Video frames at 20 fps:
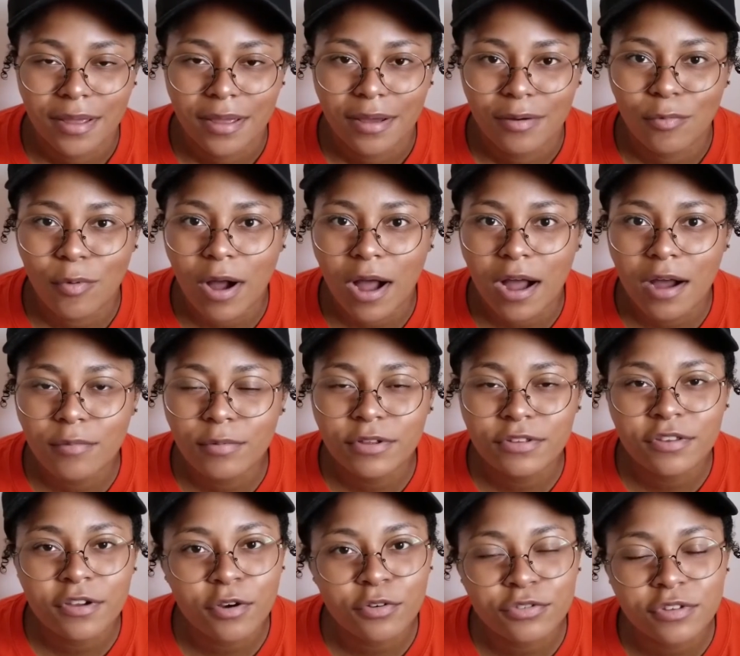why are
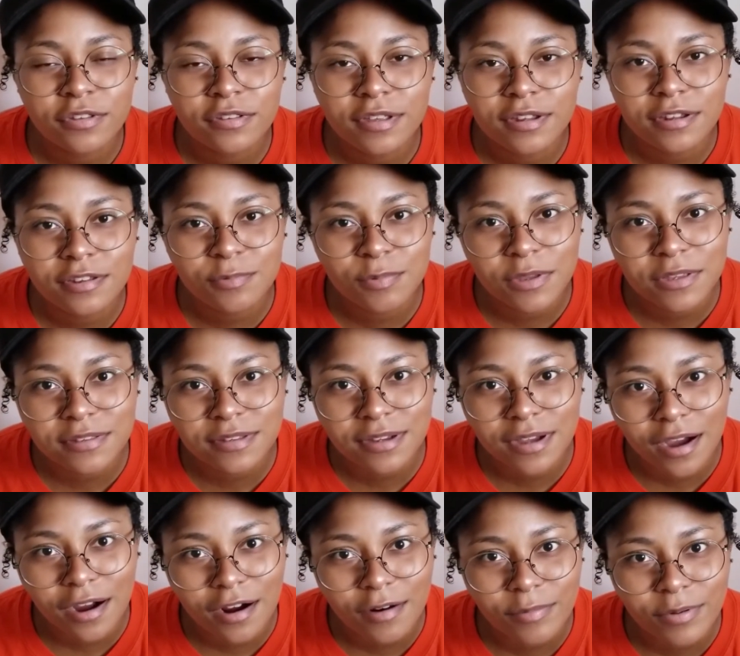we toasting to this piece of
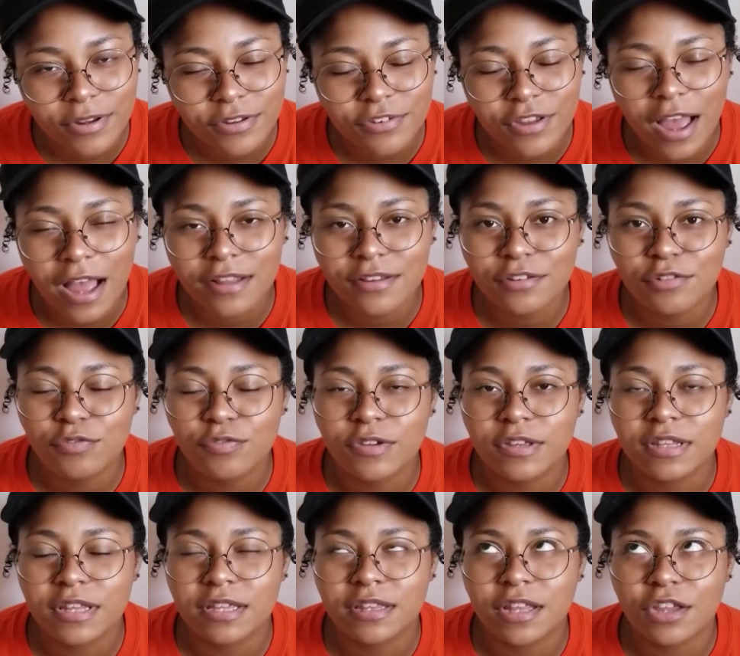garbage? I just
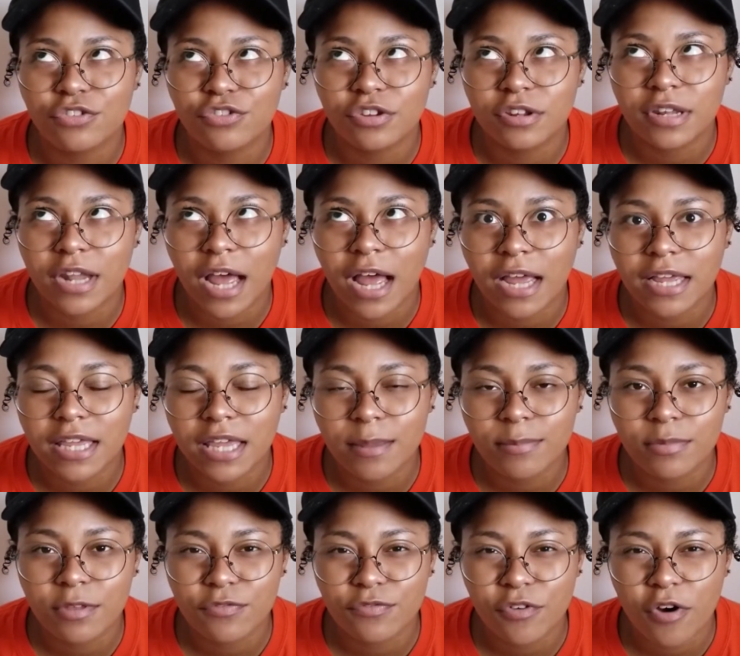feel like they should not
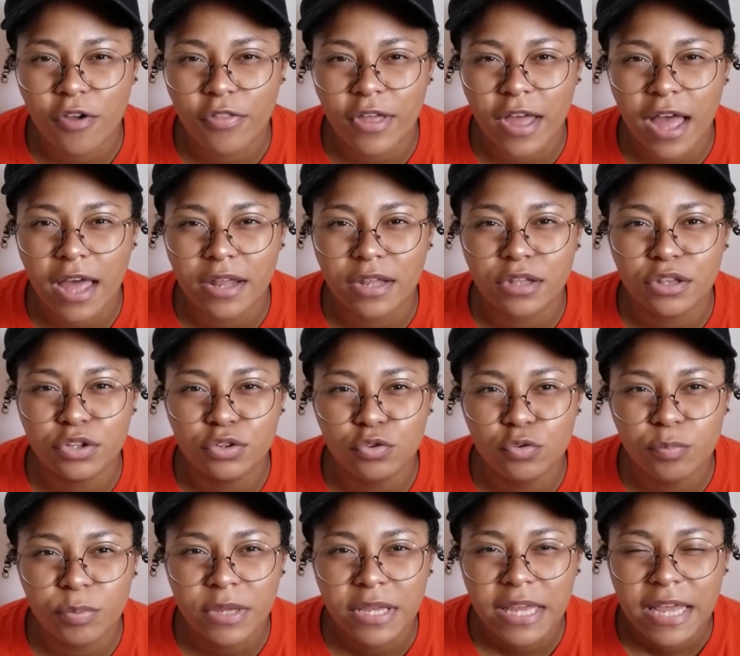keep the father out of the
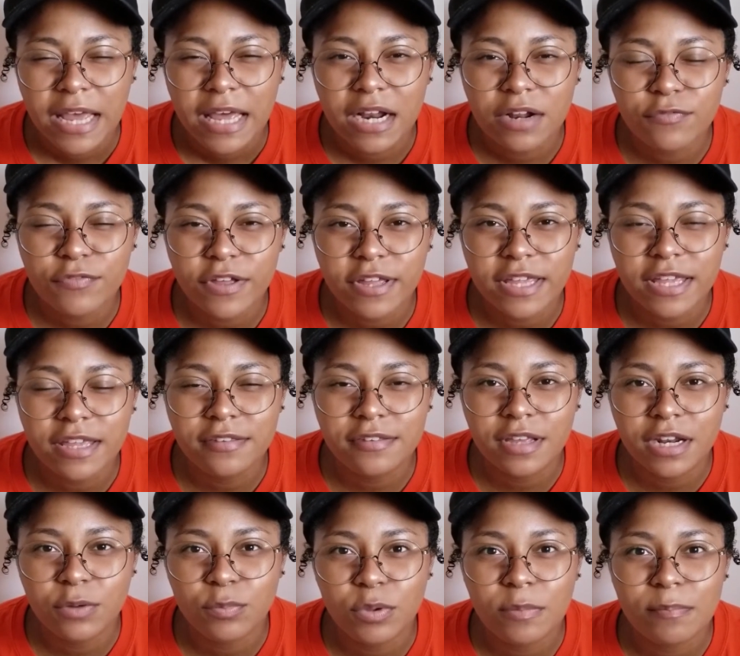loop. And I feel like he's
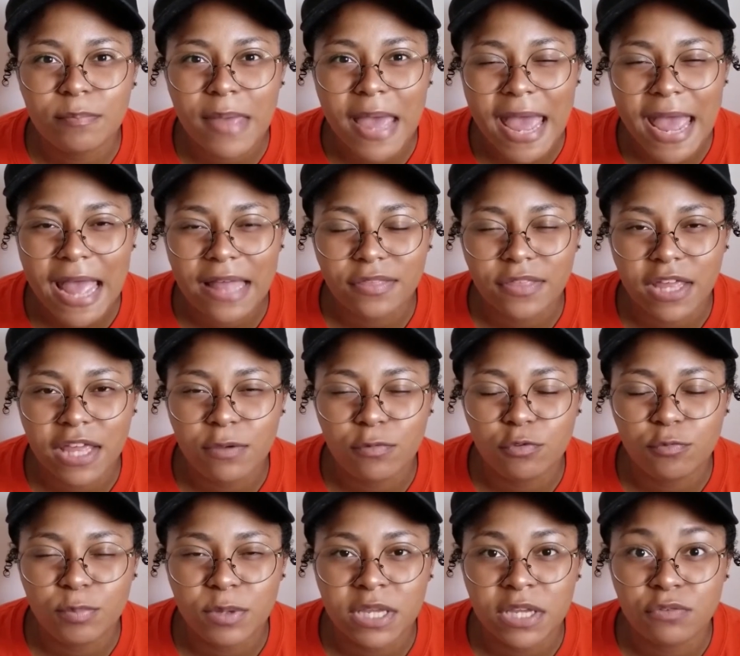going to be mad that he
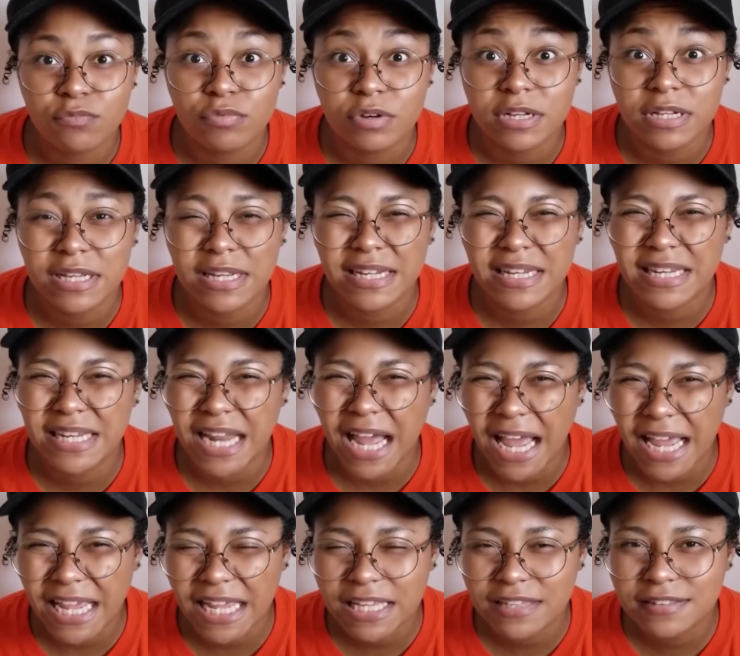was being really
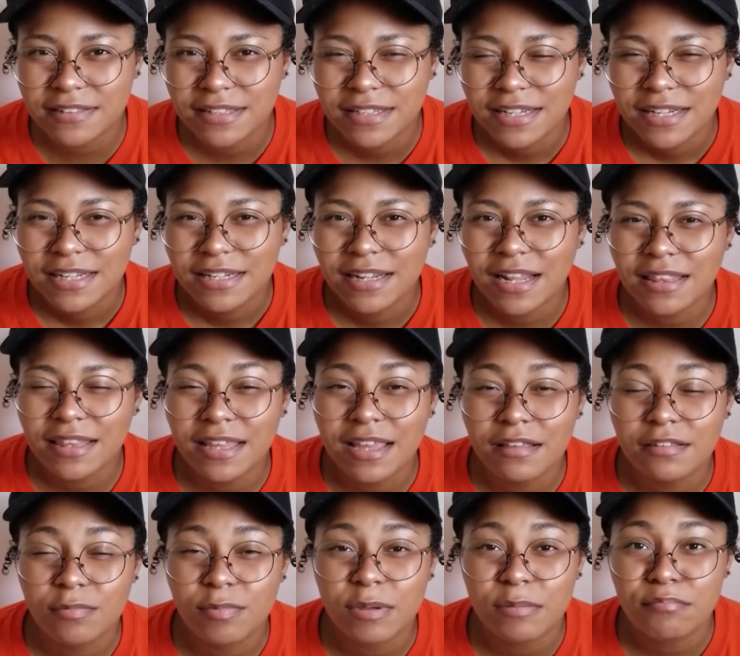nice. Not that he
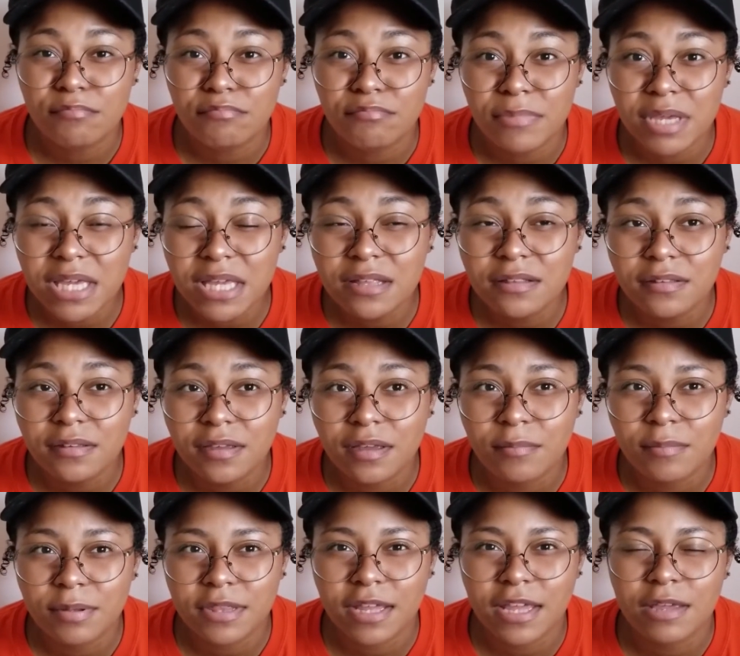has to be mean to
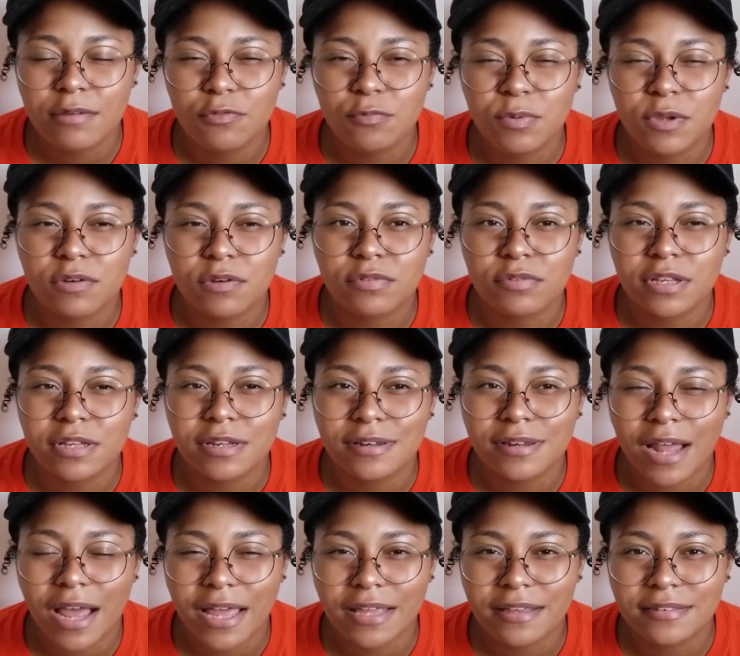him, but that he was being really
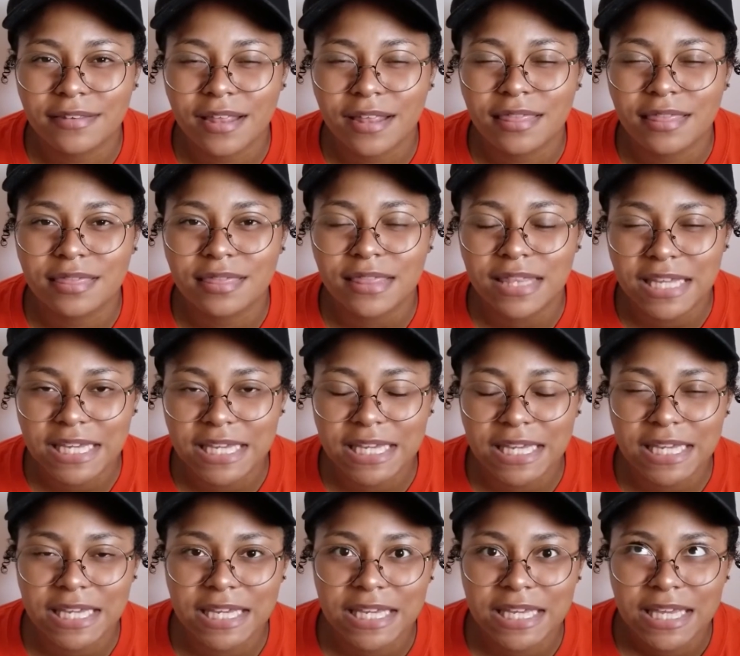nice and
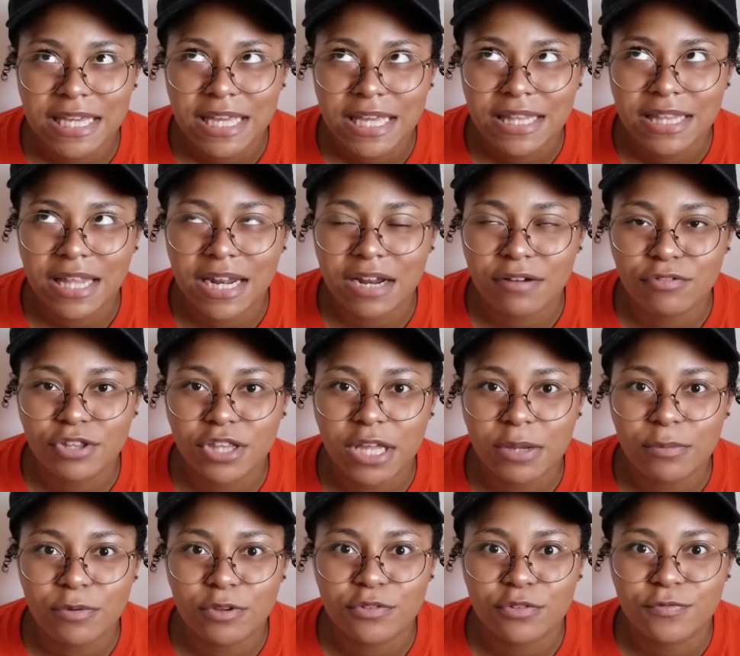thinking that
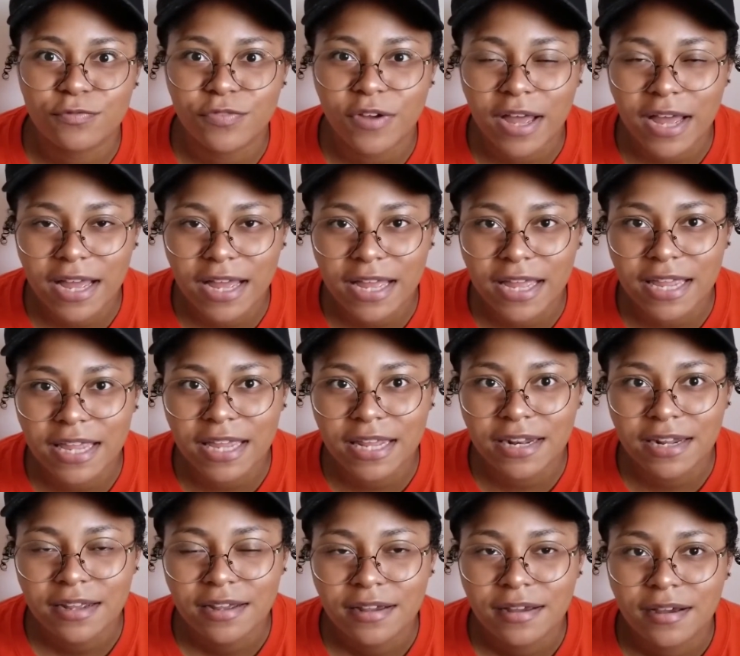everything was
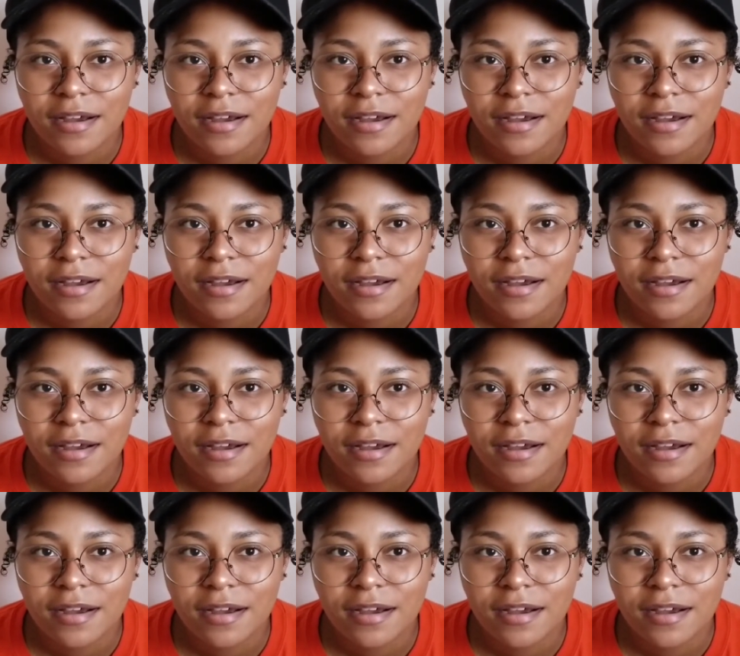fine.